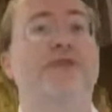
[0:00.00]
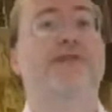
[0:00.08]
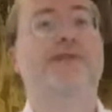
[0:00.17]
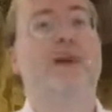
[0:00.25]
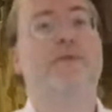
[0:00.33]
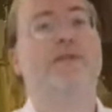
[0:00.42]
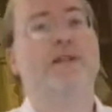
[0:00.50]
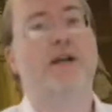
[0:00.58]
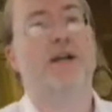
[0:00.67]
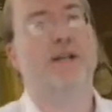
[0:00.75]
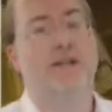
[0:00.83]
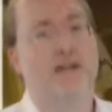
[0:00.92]

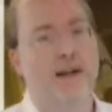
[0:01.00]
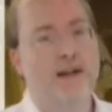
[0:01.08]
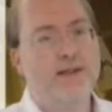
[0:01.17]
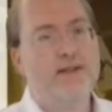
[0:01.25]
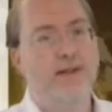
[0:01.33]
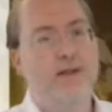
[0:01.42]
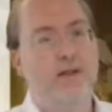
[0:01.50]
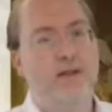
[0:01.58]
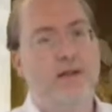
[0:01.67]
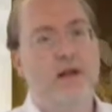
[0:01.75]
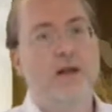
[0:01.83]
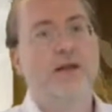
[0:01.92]
intermediary states,
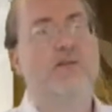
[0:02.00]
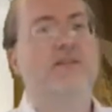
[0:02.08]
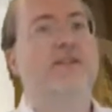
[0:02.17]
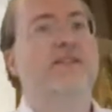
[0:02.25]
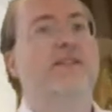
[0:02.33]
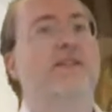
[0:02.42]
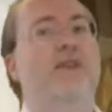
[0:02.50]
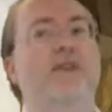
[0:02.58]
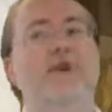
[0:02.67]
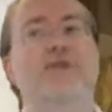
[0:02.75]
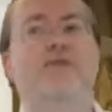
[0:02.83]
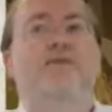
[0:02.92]
in fact, that are
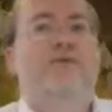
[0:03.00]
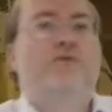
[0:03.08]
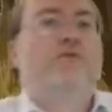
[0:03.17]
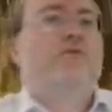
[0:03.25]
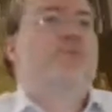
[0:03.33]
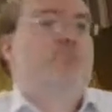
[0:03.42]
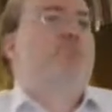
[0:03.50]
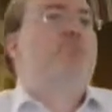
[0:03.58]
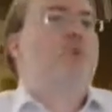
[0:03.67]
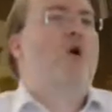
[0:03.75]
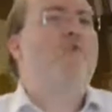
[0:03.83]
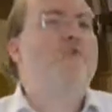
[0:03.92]
not
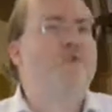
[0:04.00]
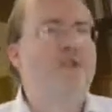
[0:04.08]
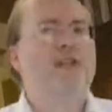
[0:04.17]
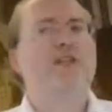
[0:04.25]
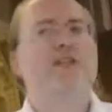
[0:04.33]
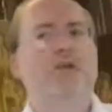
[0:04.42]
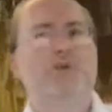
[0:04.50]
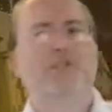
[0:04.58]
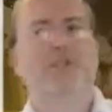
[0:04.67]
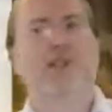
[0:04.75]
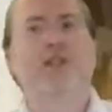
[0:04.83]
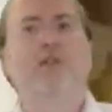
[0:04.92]
obviously
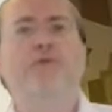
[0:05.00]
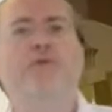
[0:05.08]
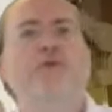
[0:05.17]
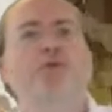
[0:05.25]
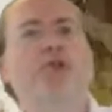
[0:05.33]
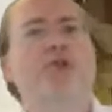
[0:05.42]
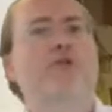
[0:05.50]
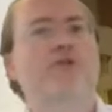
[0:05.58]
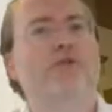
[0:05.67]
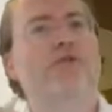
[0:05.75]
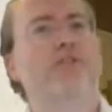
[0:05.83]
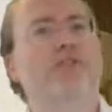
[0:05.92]
interesting if you just
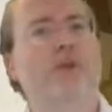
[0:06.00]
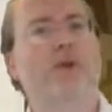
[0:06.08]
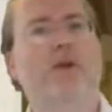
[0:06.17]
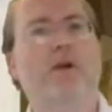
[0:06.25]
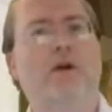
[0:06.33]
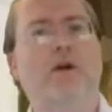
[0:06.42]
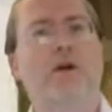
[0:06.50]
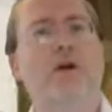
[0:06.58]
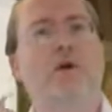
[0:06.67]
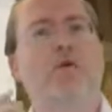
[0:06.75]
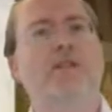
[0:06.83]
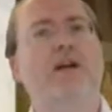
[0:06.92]
consider
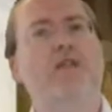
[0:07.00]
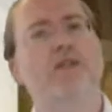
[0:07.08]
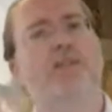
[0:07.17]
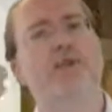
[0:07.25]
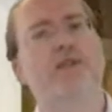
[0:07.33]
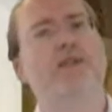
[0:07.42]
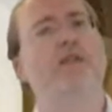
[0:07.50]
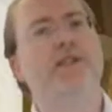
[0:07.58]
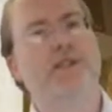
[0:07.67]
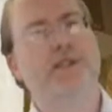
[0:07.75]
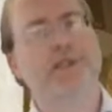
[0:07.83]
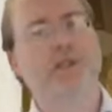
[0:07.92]
what are the
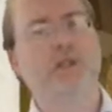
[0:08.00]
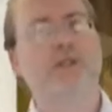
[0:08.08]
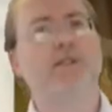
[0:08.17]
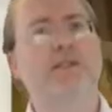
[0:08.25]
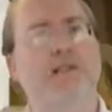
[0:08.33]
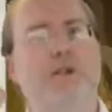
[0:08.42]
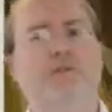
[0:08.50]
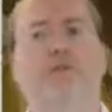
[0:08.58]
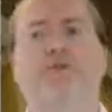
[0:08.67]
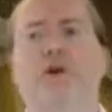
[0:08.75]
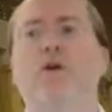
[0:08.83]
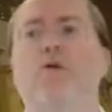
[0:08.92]
possibilities in terms
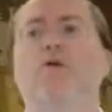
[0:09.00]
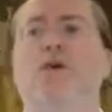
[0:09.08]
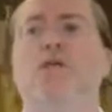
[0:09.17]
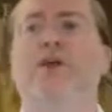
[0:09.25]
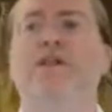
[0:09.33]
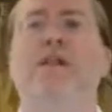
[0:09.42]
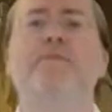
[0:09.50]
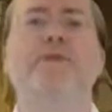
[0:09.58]
of what can